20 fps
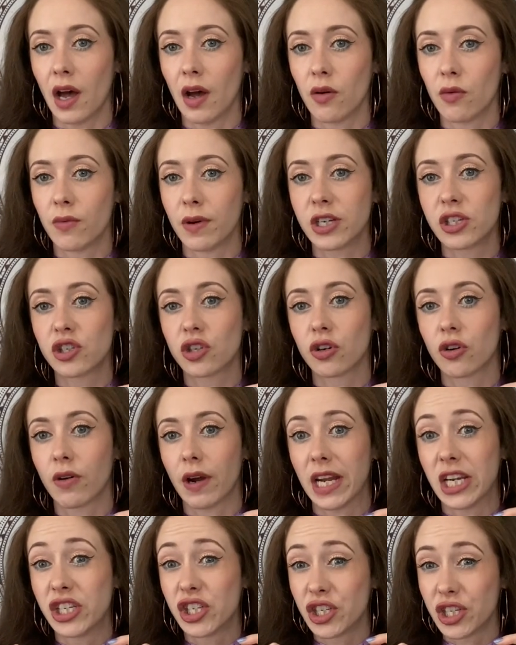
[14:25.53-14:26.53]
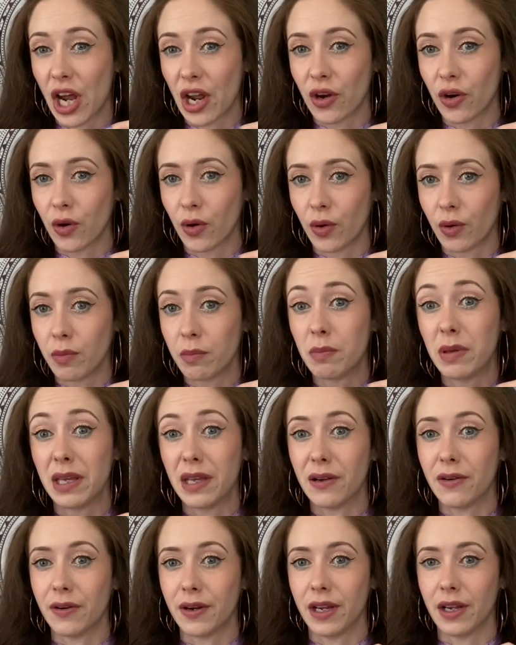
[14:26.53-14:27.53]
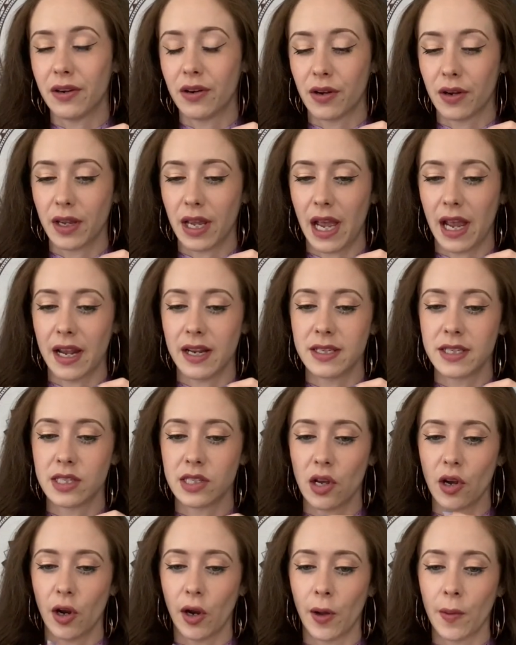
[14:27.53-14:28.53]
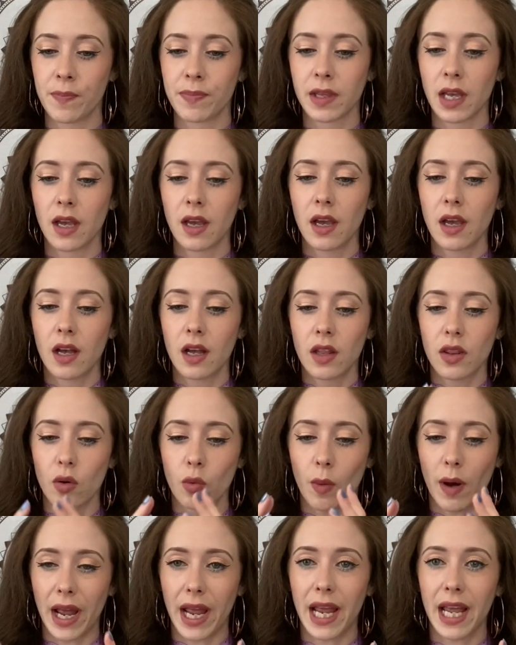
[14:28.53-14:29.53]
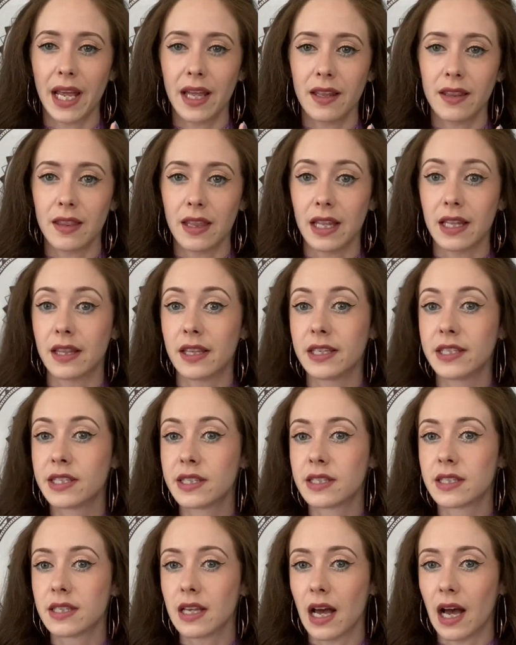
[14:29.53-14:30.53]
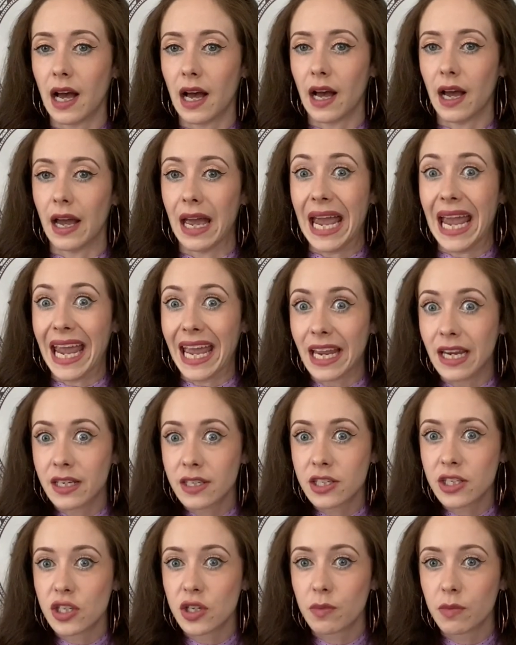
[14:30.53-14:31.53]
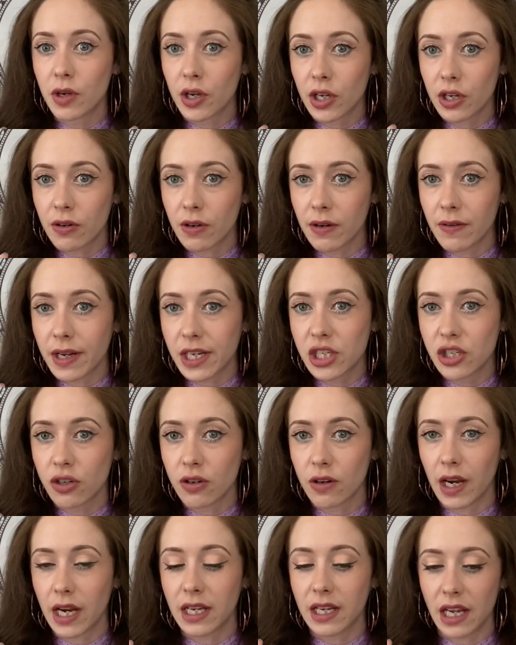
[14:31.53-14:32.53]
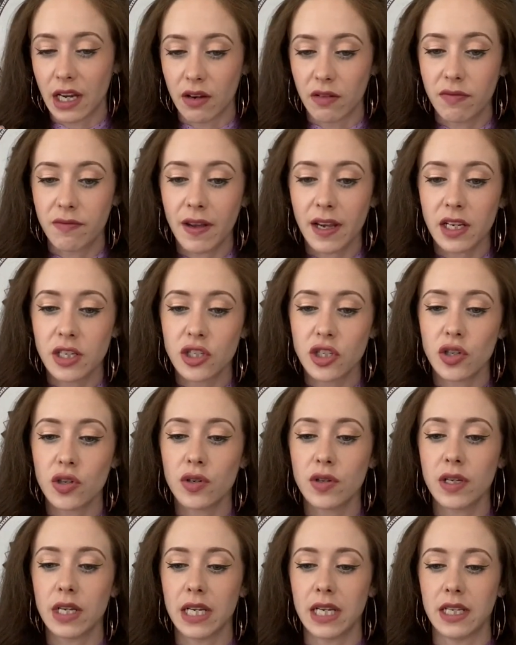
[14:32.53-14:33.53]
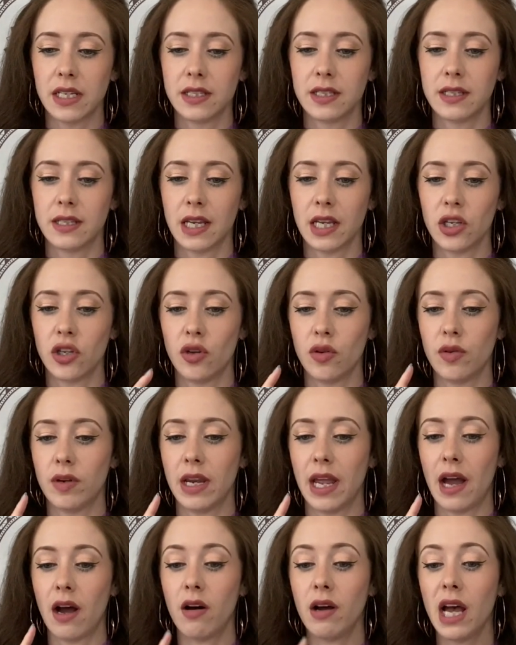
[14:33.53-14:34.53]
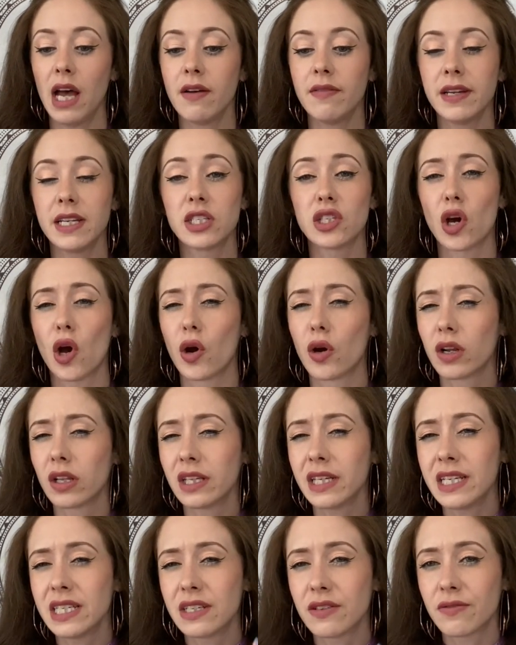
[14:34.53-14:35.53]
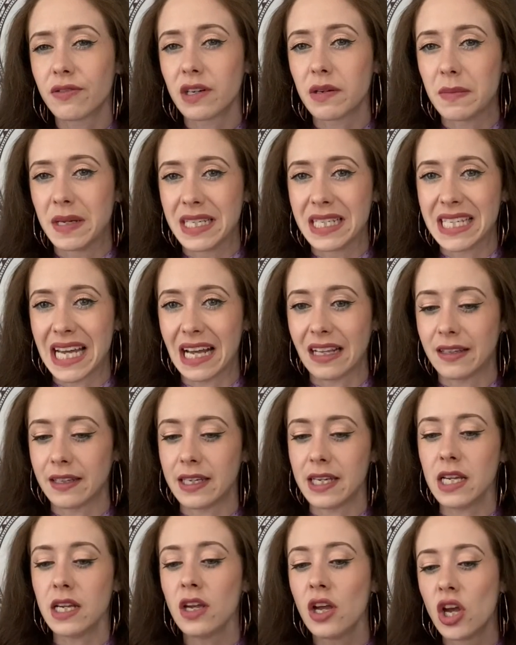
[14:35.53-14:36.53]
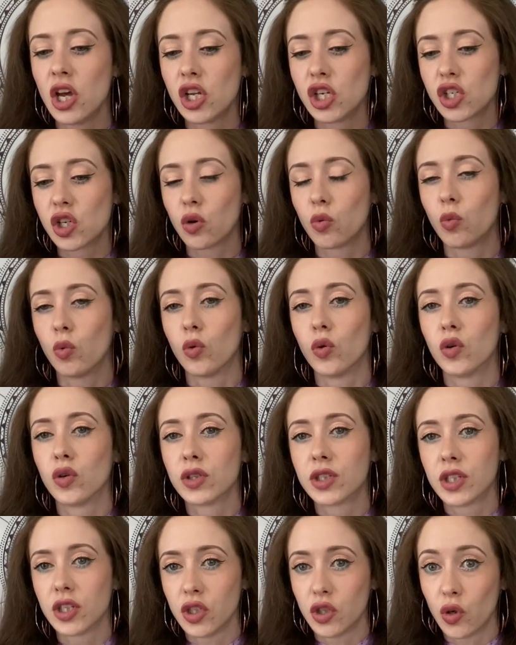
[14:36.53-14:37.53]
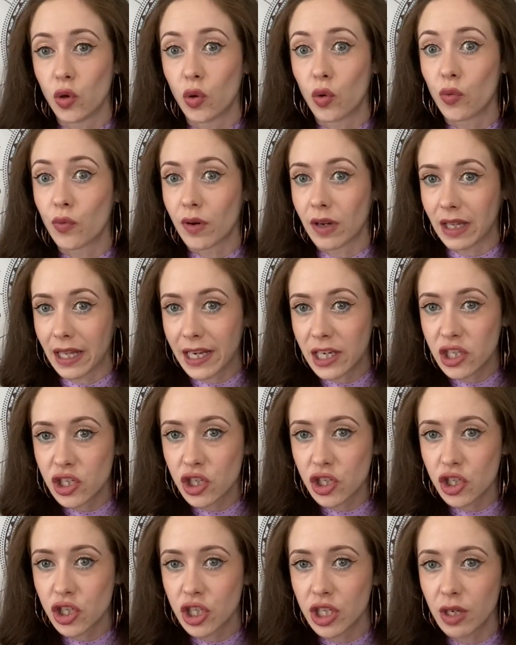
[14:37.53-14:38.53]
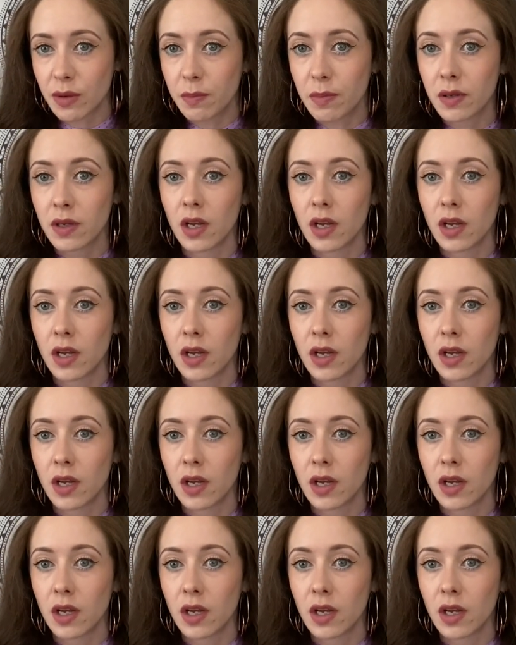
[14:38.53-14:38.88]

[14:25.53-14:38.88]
retrograde shadow period, okay? So the way that this end to Mercury retrograde can affect you is that you now have a totally different mentality towards your relationship,